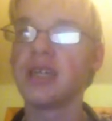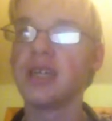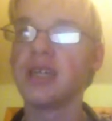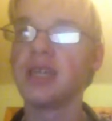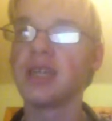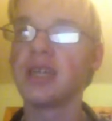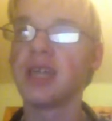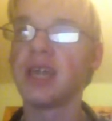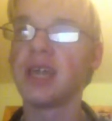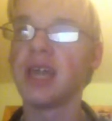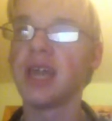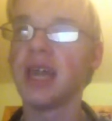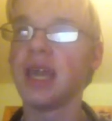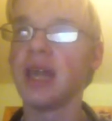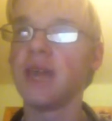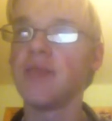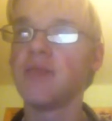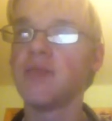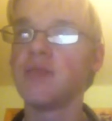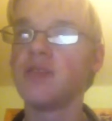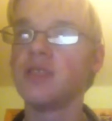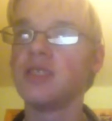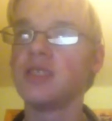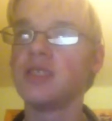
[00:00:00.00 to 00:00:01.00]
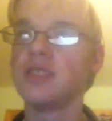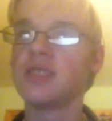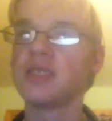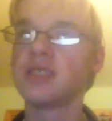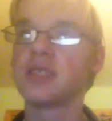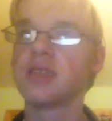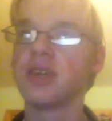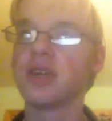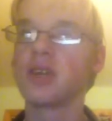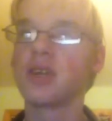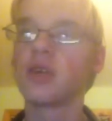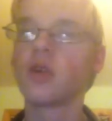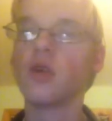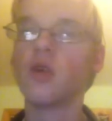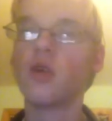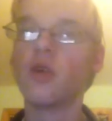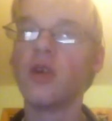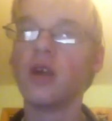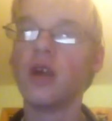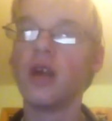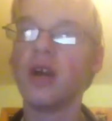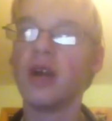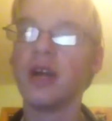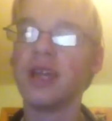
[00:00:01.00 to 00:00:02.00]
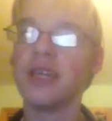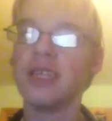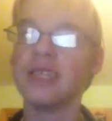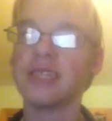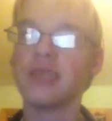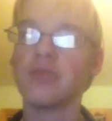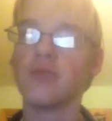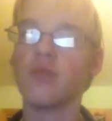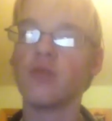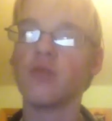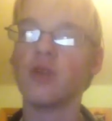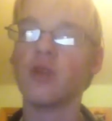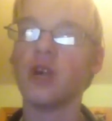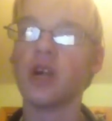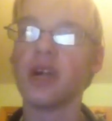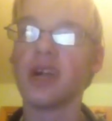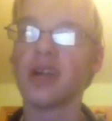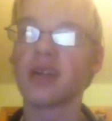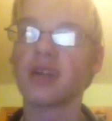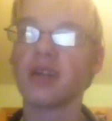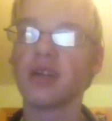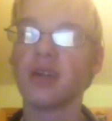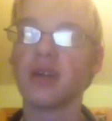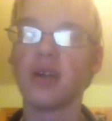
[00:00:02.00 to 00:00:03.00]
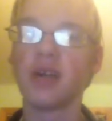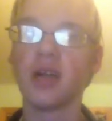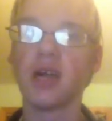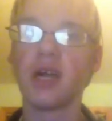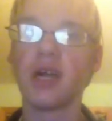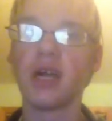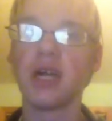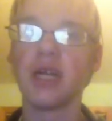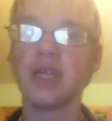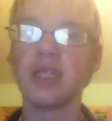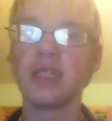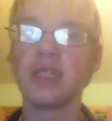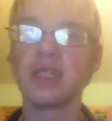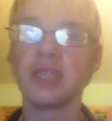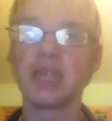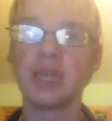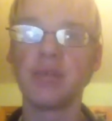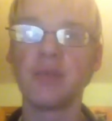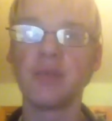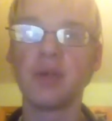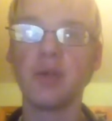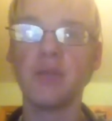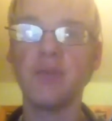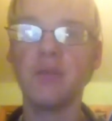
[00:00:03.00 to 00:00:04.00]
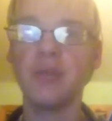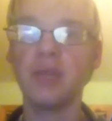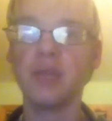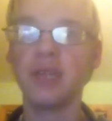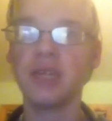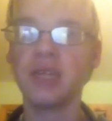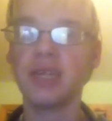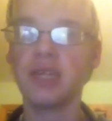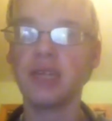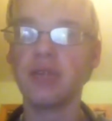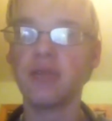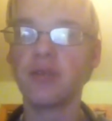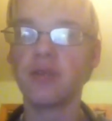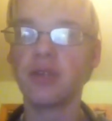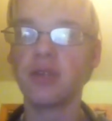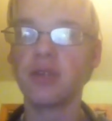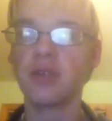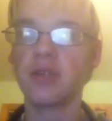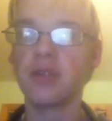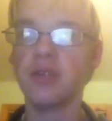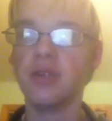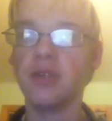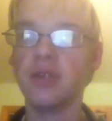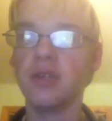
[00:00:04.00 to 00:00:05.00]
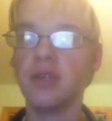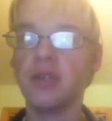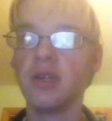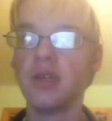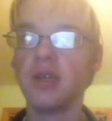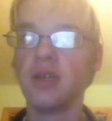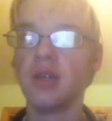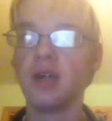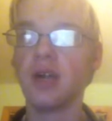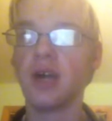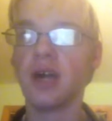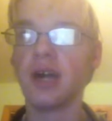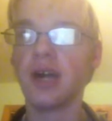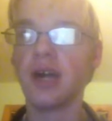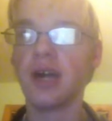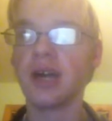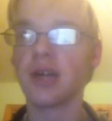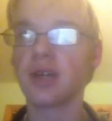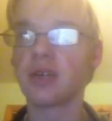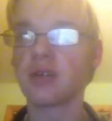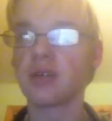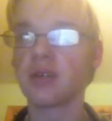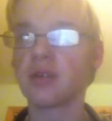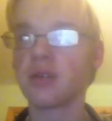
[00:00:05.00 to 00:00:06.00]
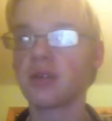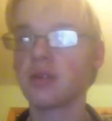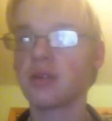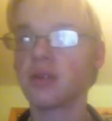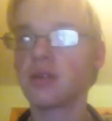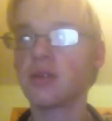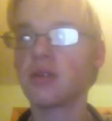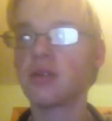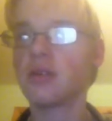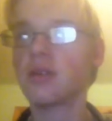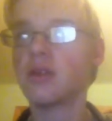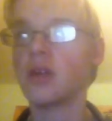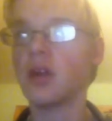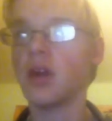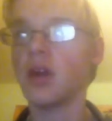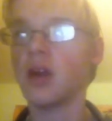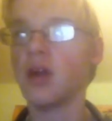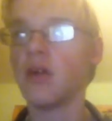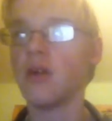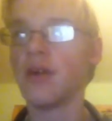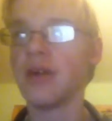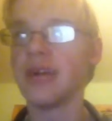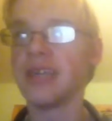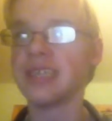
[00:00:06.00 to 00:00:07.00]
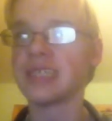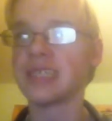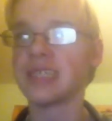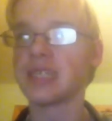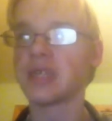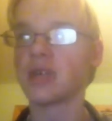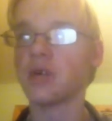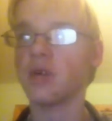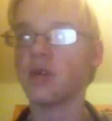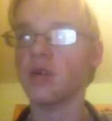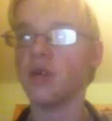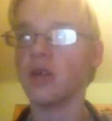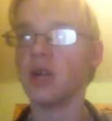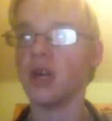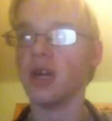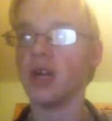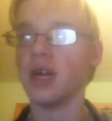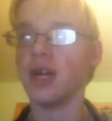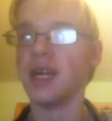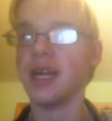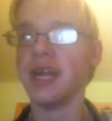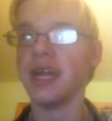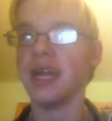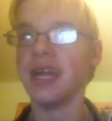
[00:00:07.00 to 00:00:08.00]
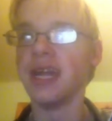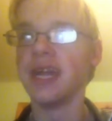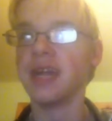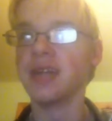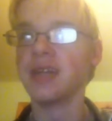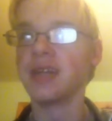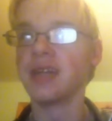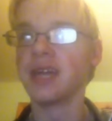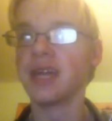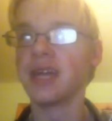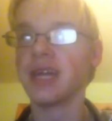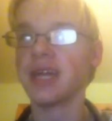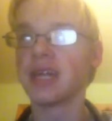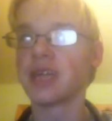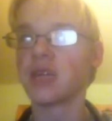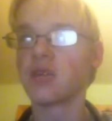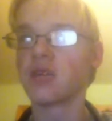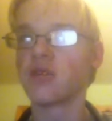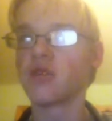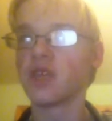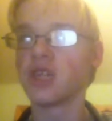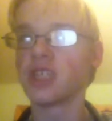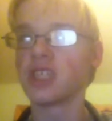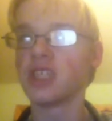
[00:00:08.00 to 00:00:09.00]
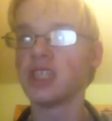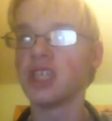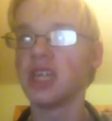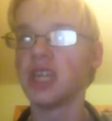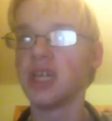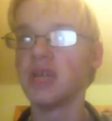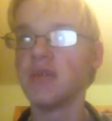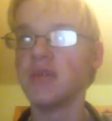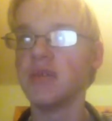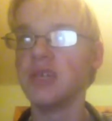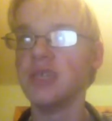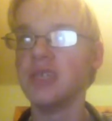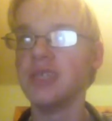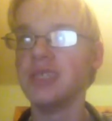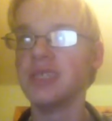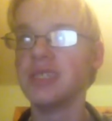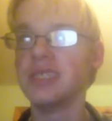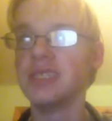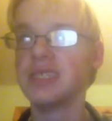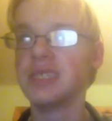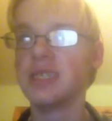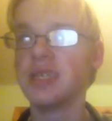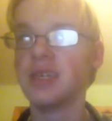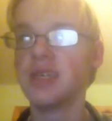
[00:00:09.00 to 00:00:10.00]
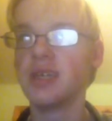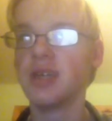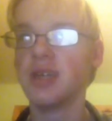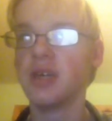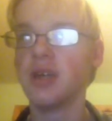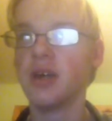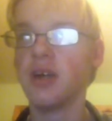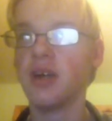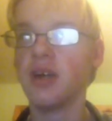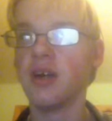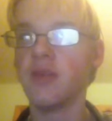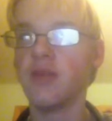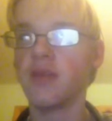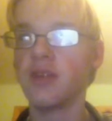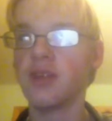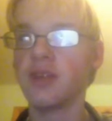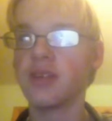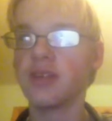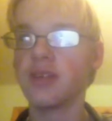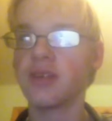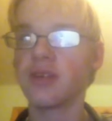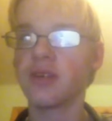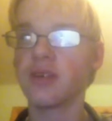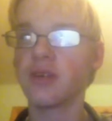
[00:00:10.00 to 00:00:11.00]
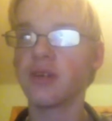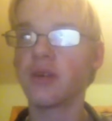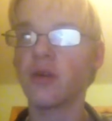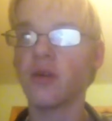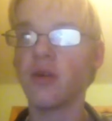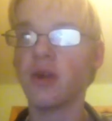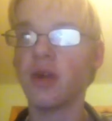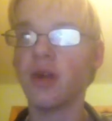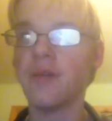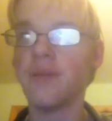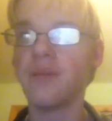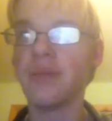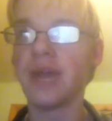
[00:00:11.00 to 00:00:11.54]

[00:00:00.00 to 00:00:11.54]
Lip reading: in the game, which is a Goron is a rock type ability where you can go as a Goron and like crush enemies with your Goron